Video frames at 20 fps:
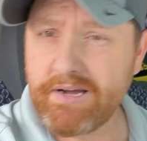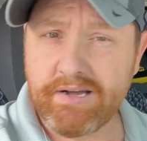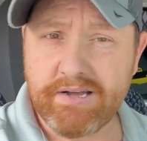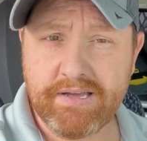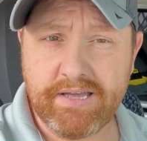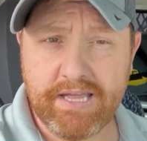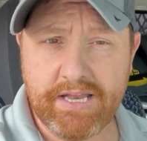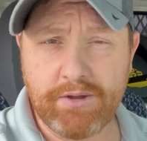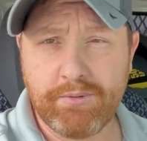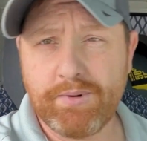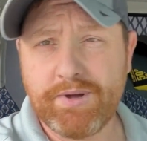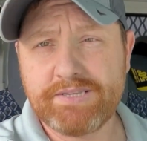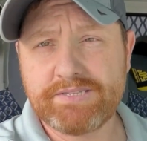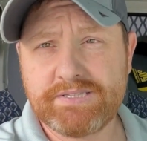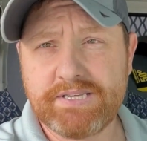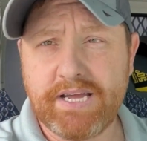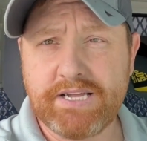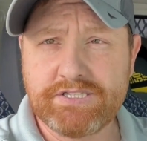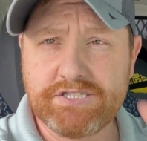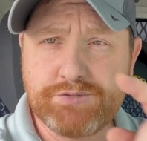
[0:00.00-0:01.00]
Anyways,
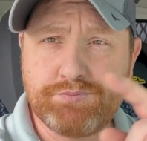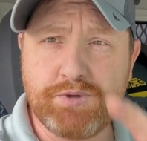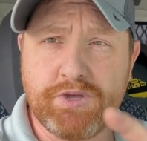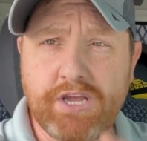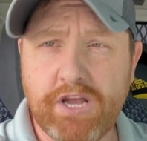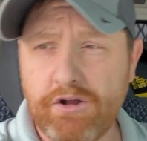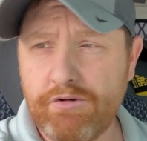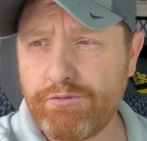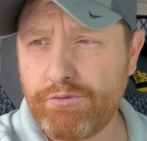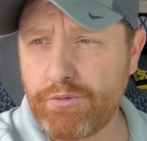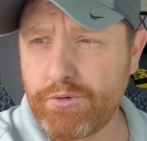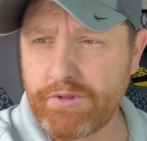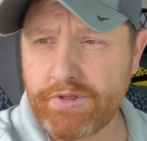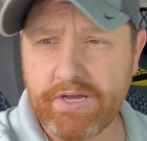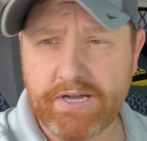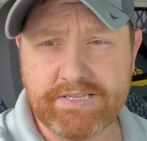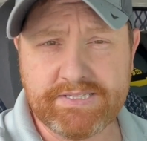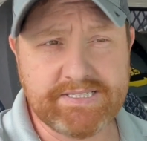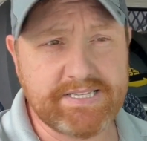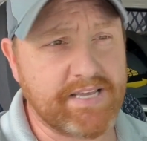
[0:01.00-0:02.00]
yeah, just be careful with
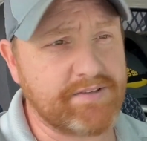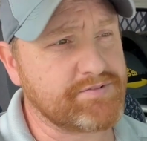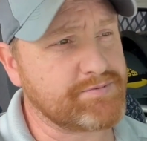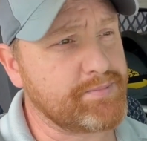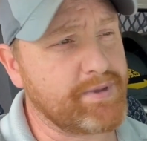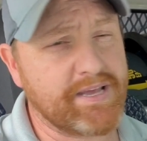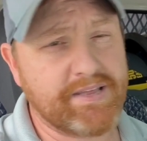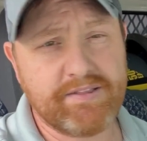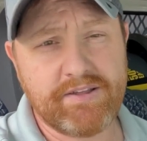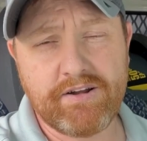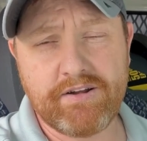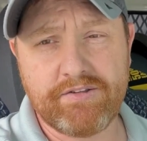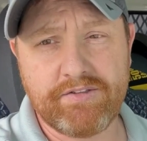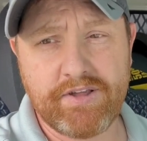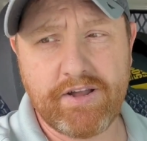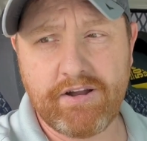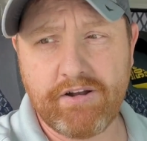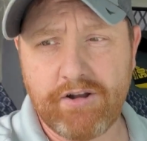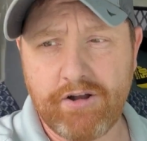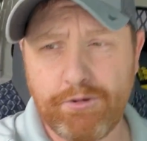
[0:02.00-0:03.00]
gun safes, man.
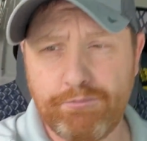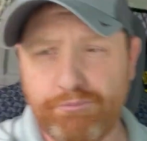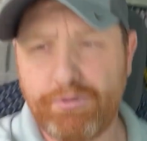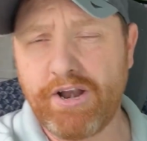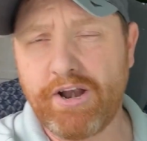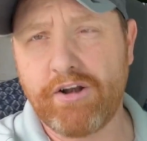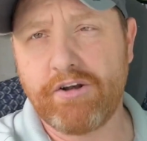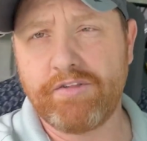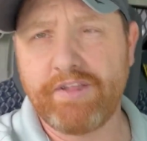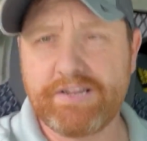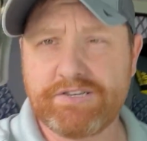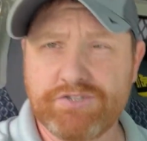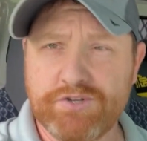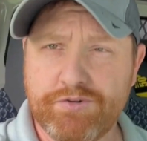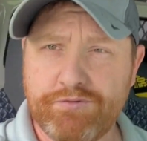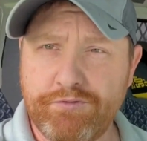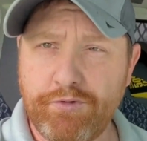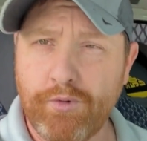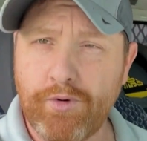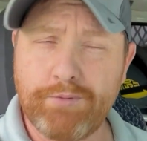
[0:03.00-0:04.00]
They're a bear. That took
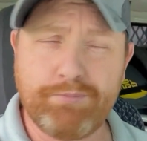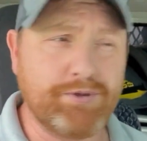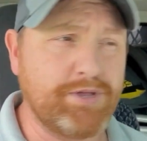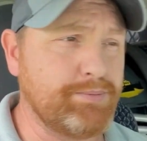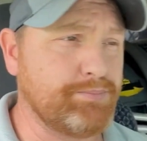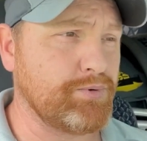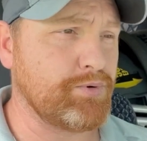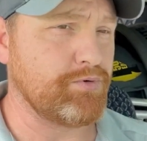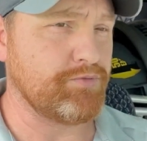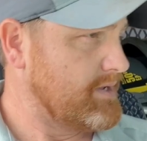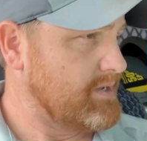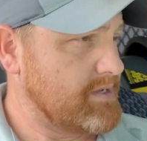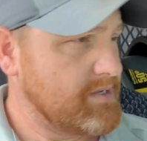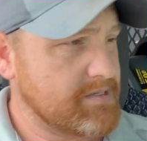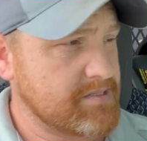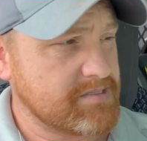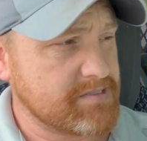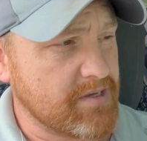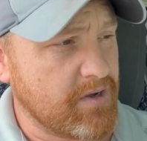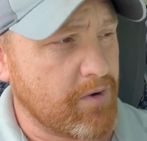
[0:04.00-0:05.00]
4 people.
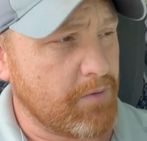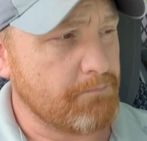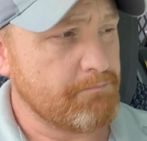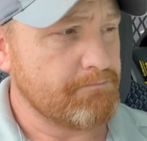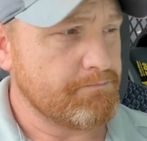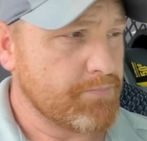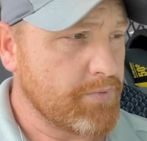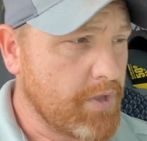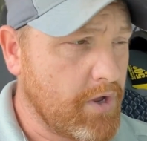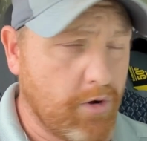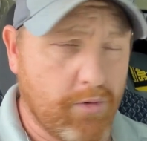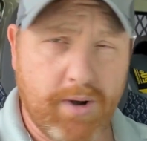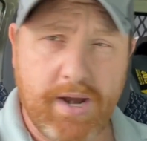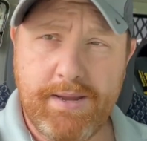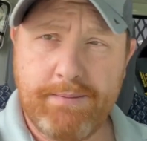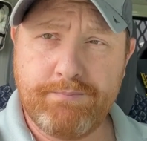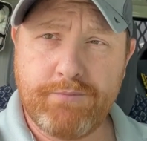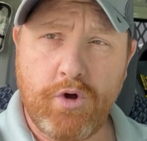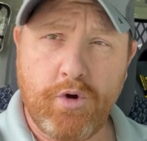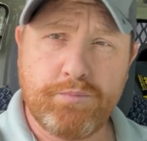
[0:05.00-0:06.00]
So, all
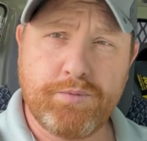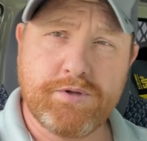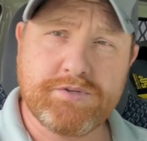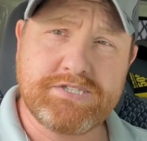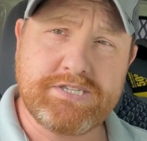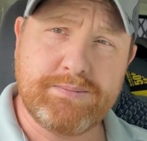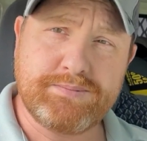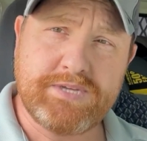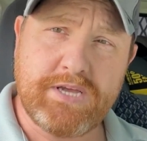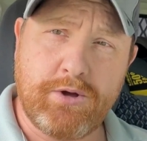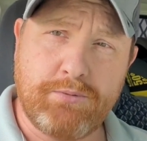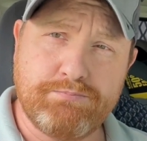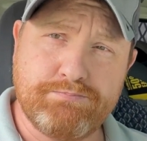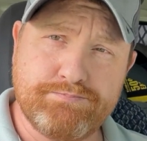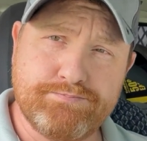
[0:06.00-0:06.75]
right, hope those tips help.